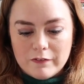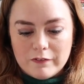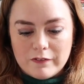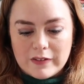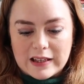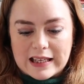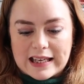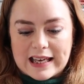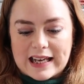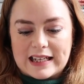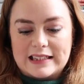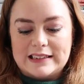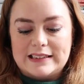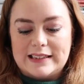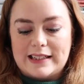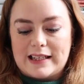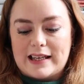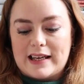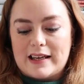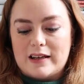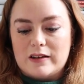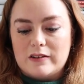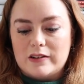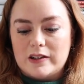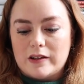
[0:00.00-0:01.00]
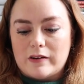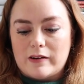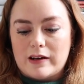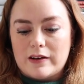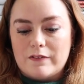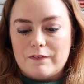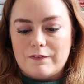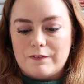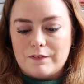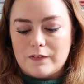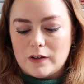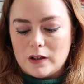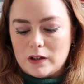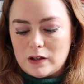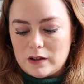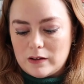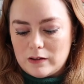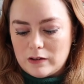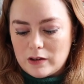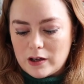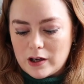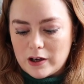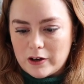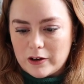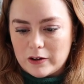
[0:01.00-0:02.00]
forgetting it, although I
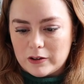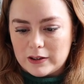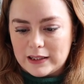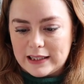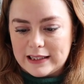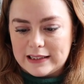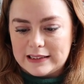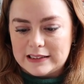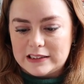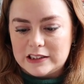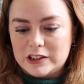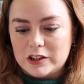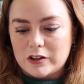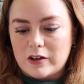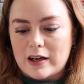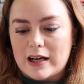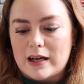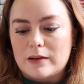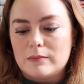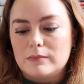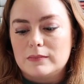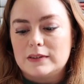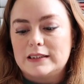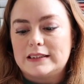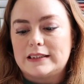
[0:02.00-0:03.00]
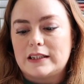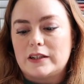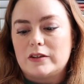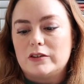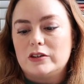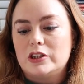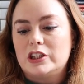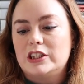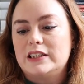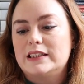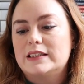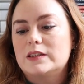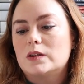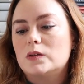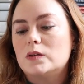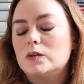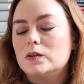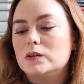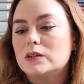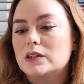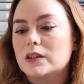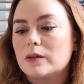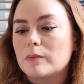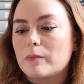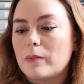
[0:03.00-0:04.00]
follow her on Instagram. So she's
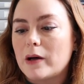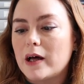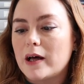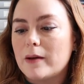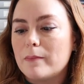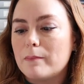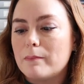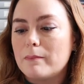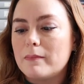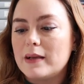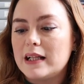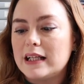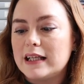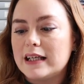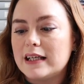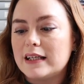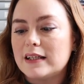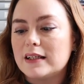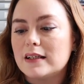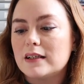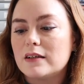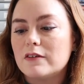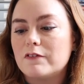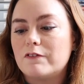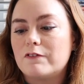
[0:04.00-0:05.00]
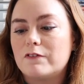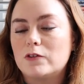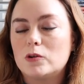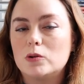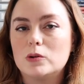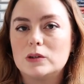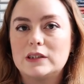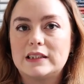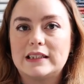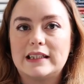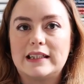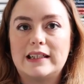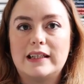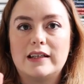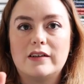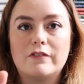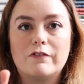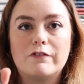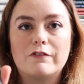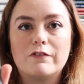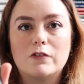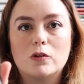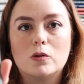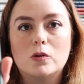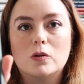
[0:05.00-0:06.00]
called
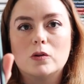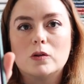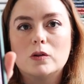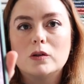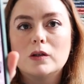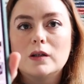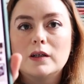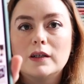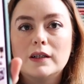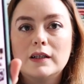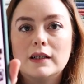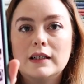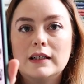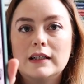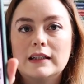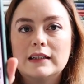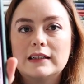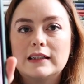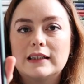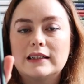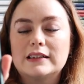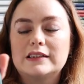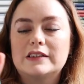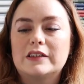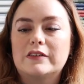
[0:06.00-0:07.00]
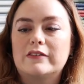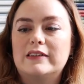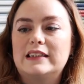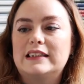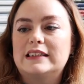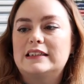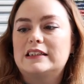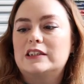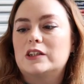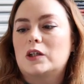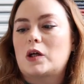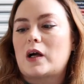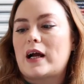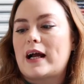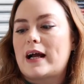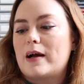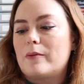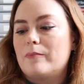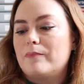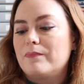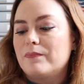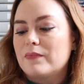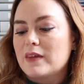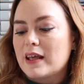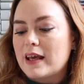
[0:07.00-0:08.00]
Permillion44, that's her
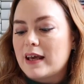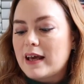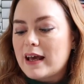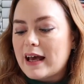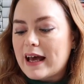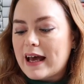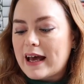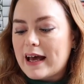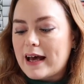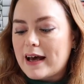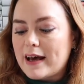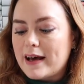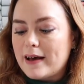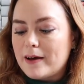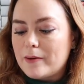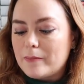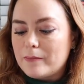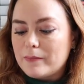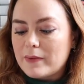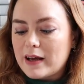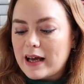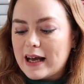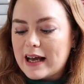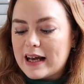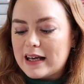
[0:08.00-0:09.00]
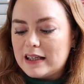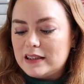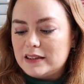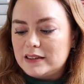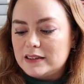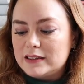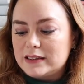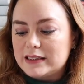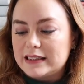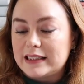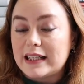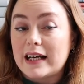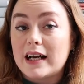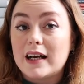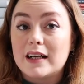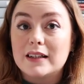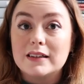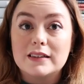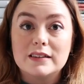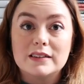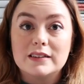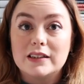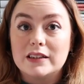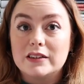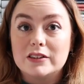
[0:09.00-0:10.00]
Instagram. And yeah,
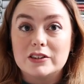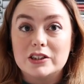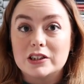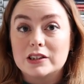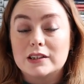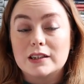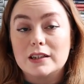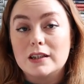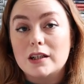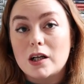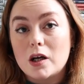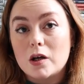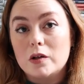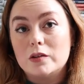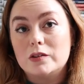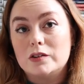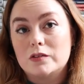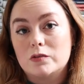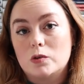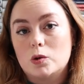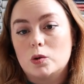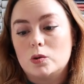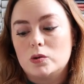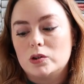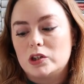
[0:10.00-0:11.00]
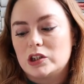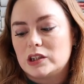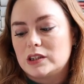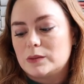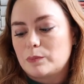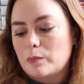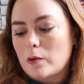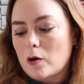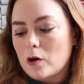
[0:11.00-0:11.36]
they're just loads of gorgeous